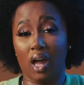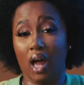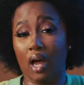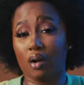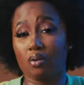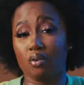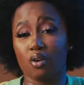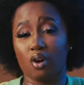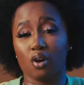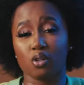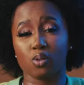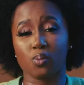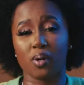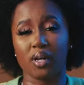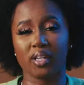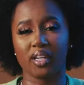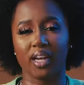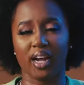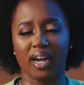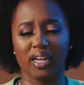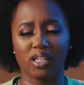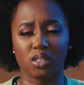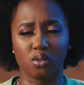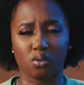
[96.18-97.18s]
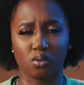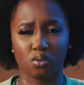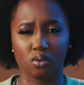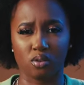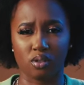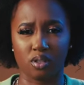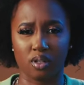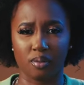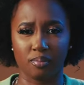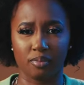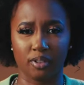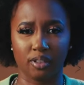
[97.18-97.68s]
I don't know. I was probably in high school
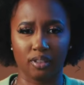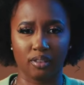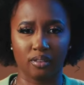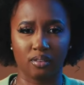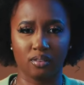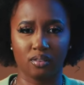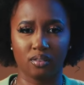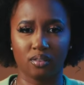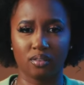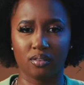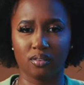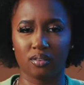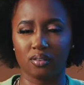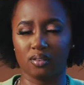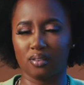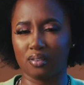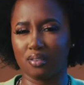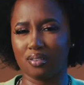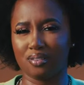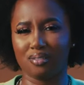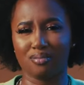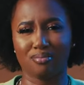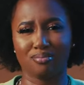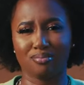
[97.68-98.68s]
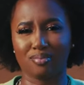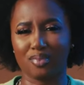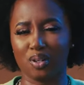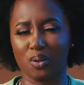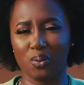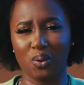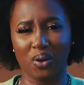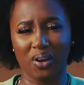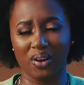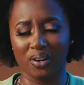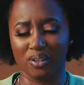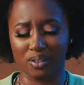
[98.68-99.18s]
or something.
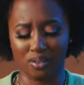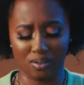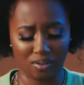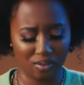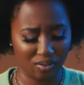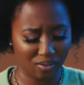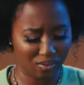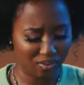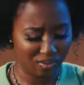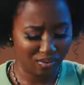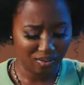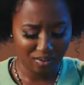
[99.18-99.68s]
Who cares?